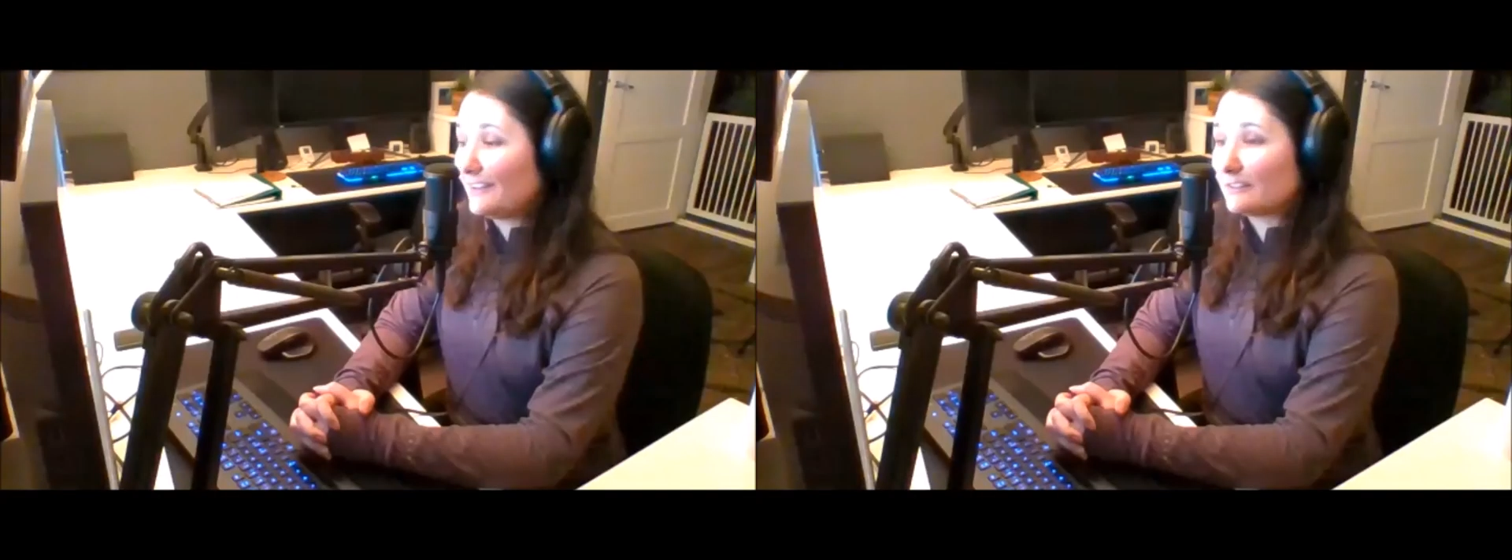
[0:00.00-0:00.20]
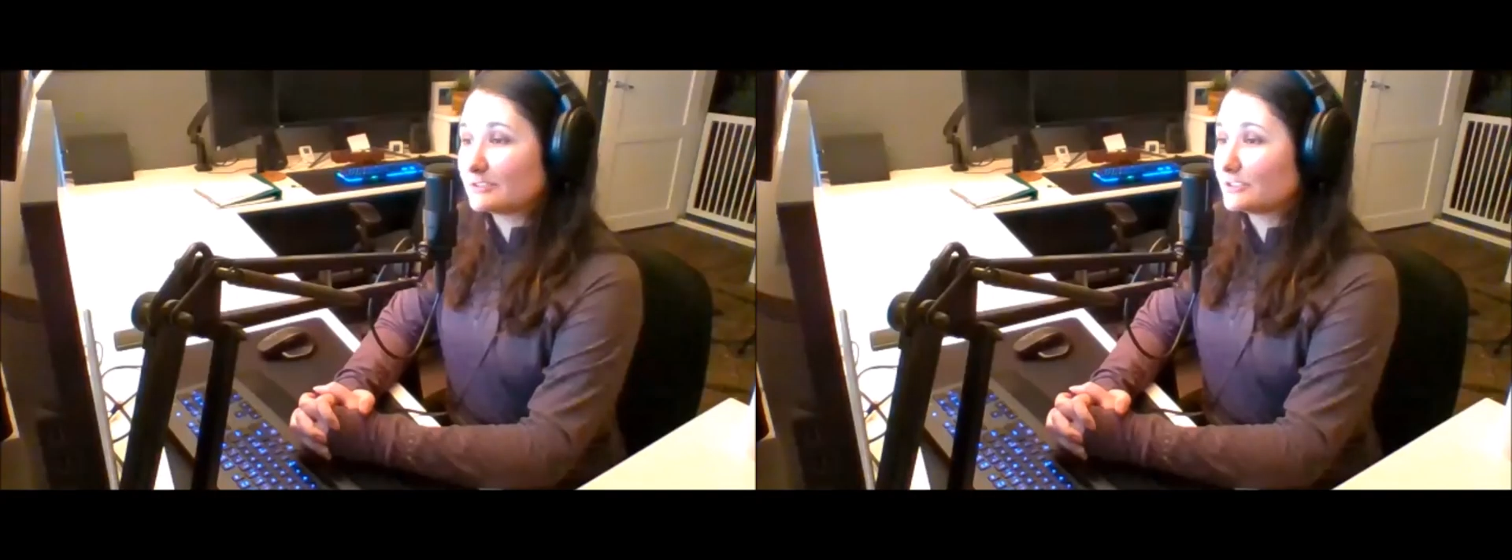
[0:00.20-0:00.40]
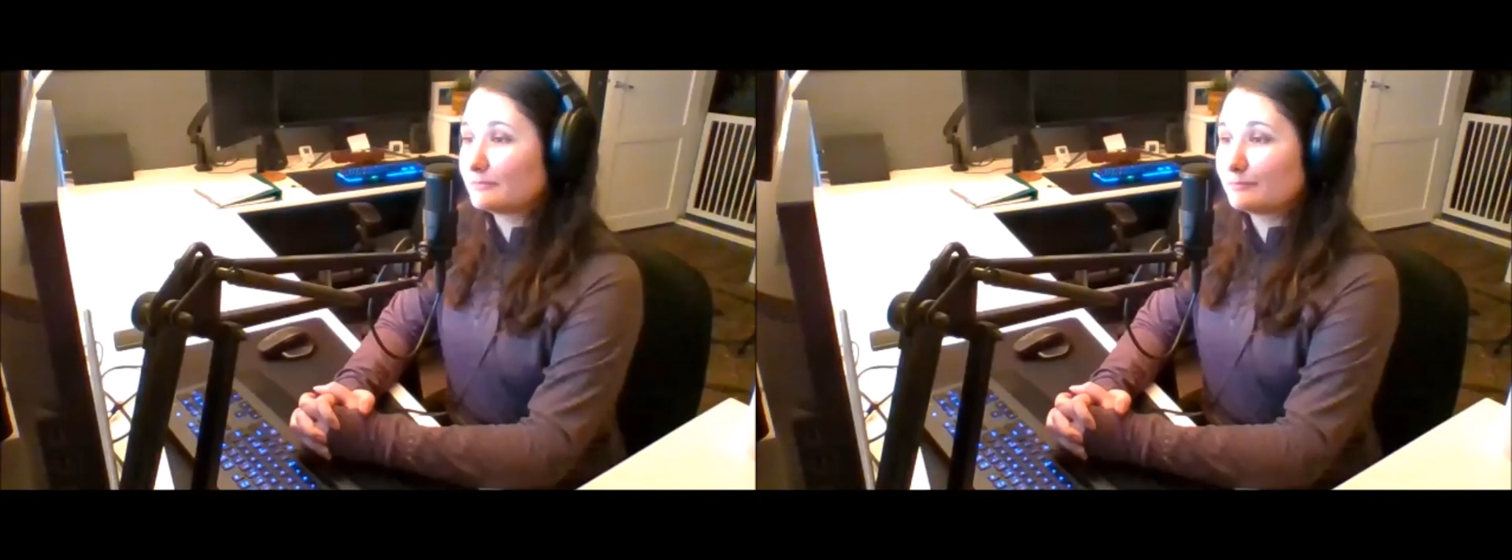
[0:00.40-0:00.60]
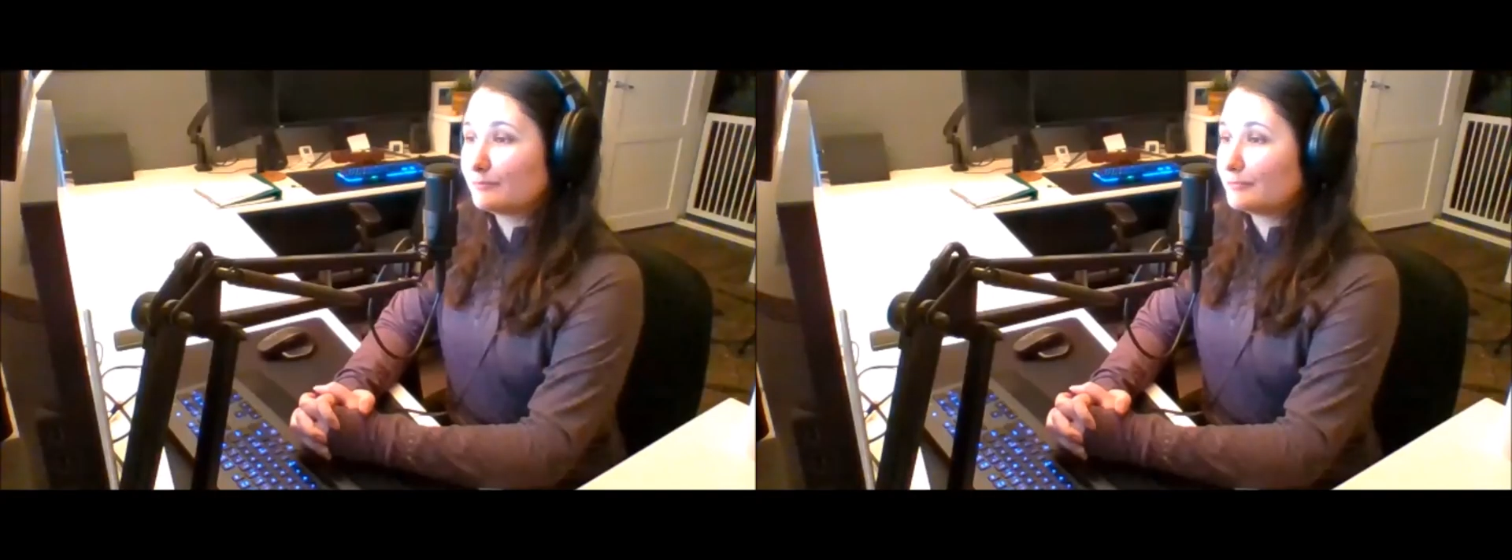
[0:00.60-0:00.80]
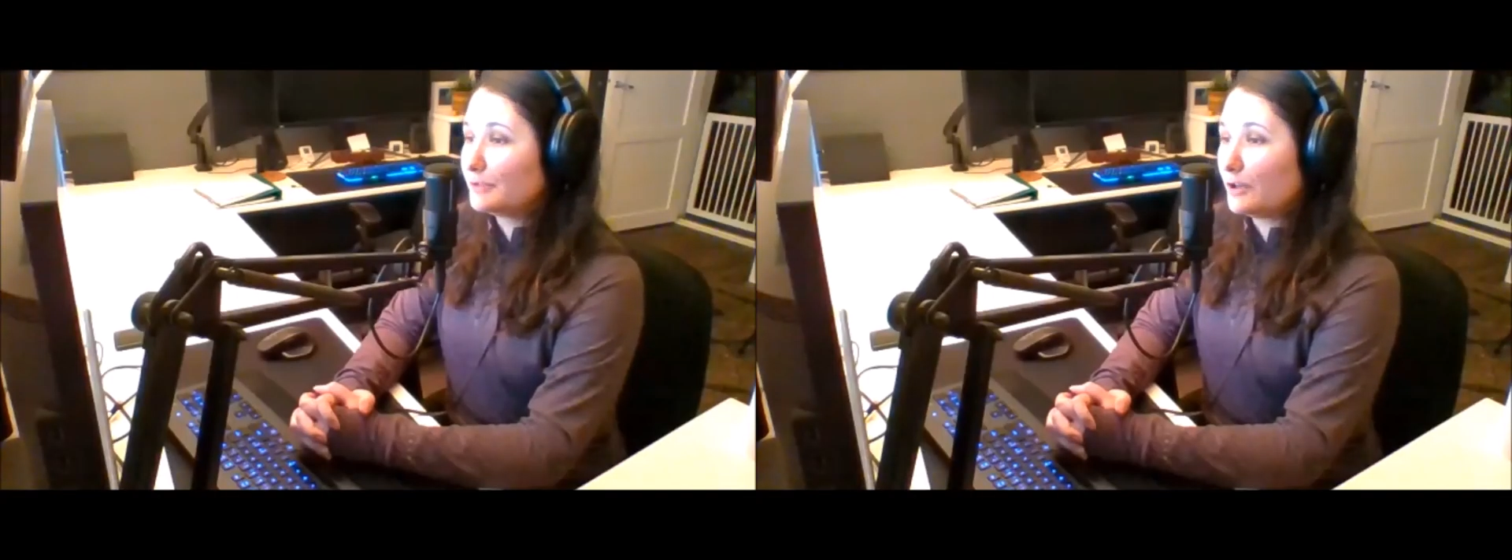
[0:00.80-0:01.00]
Just
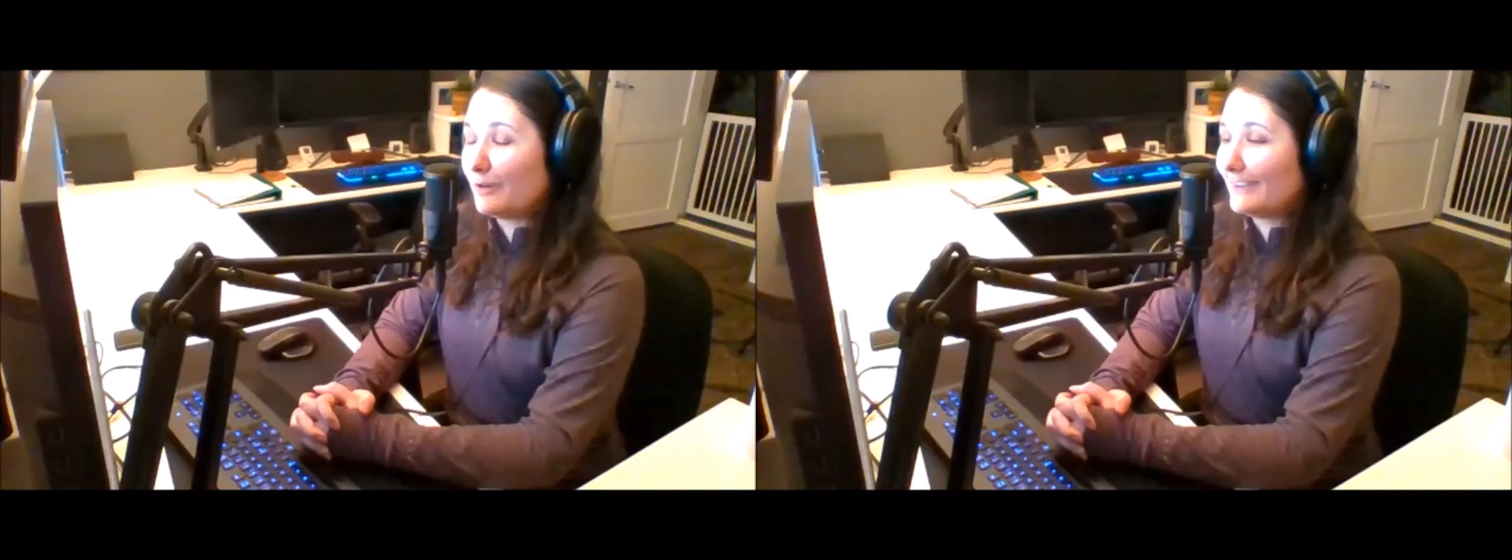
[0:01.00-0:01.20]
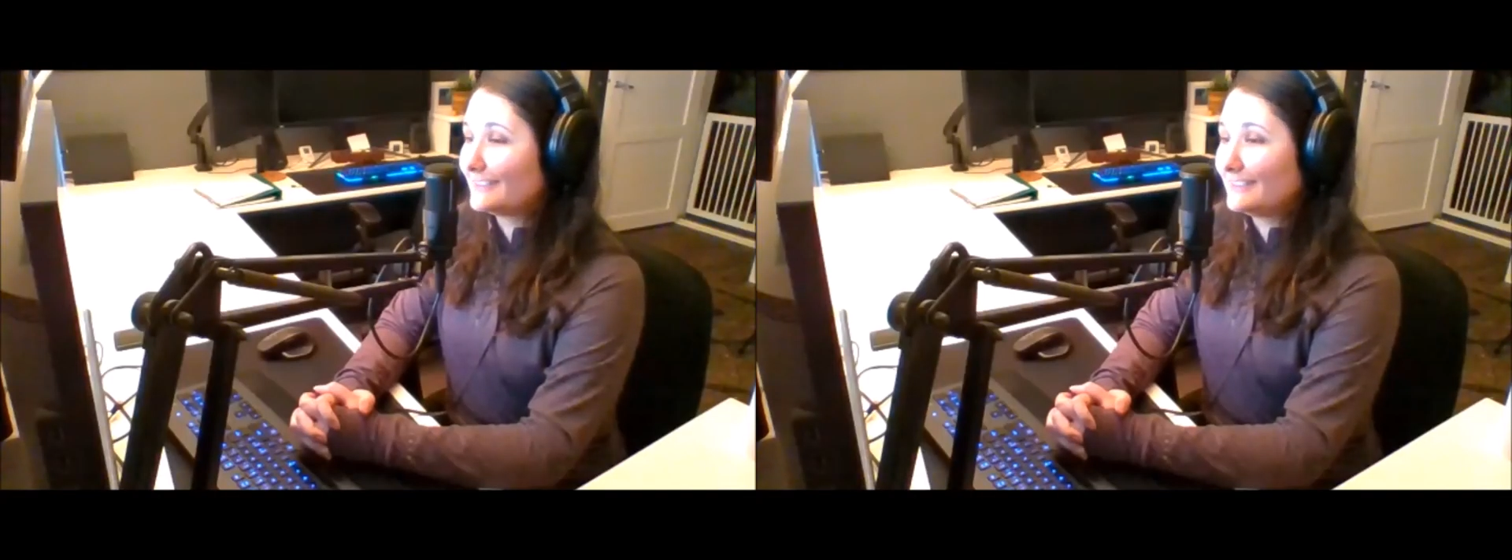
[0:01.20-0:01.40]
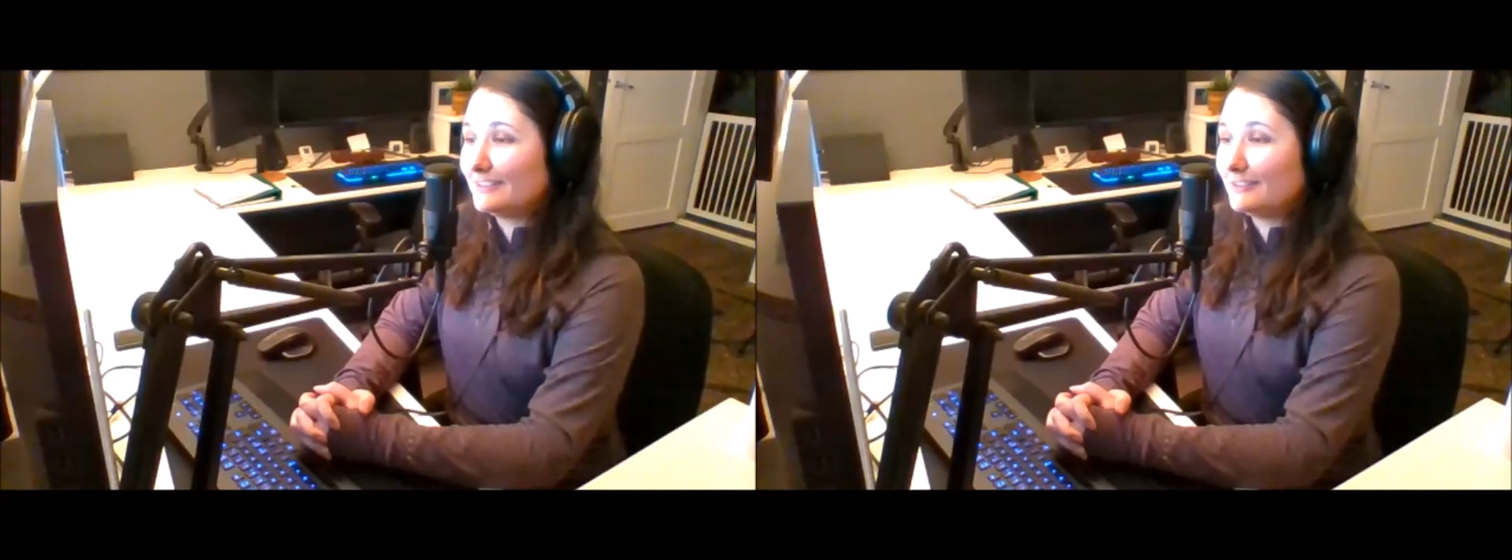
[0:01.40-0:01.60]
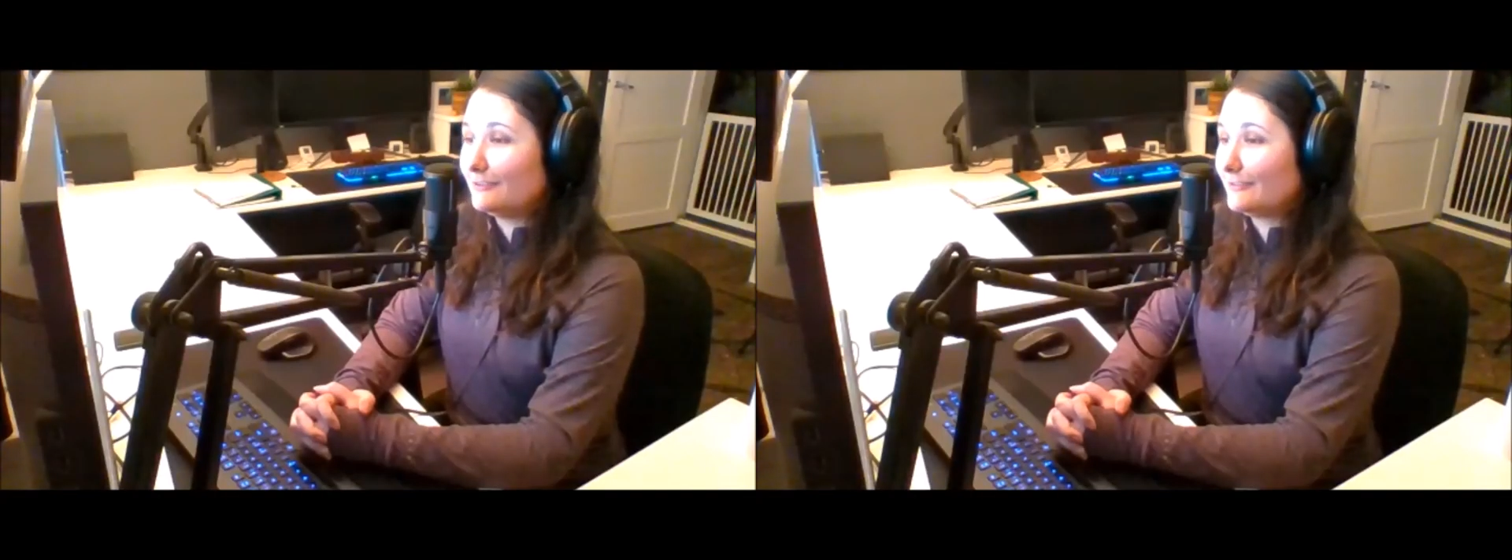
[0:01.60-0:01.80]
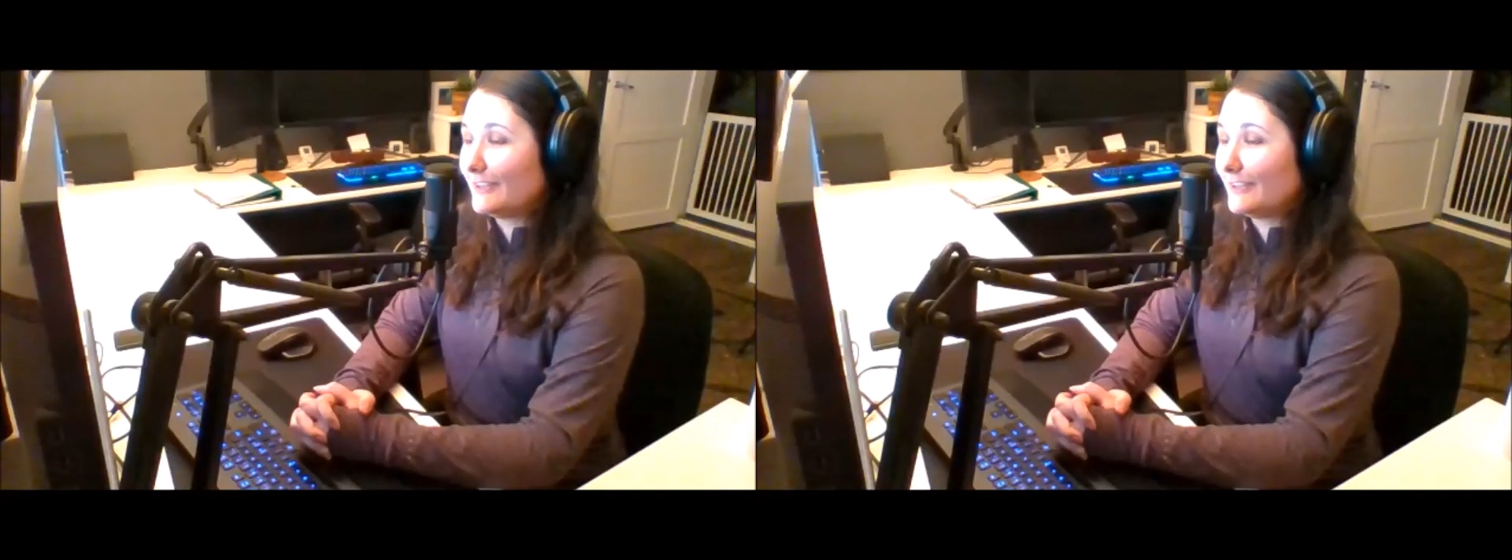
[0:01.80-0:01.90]
proactive